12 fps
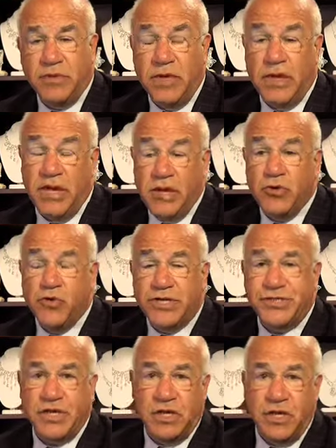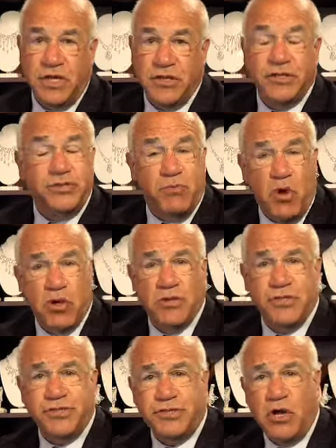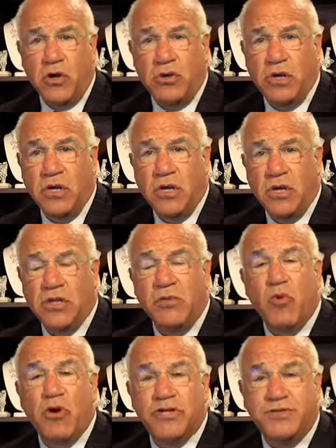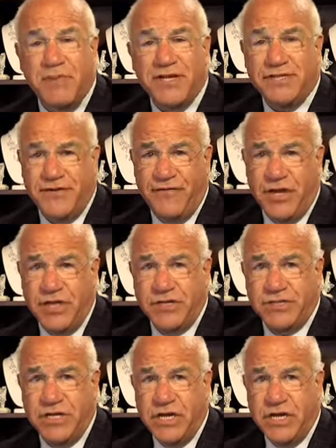And interestingly, the smaller the stone, the more expensive it is.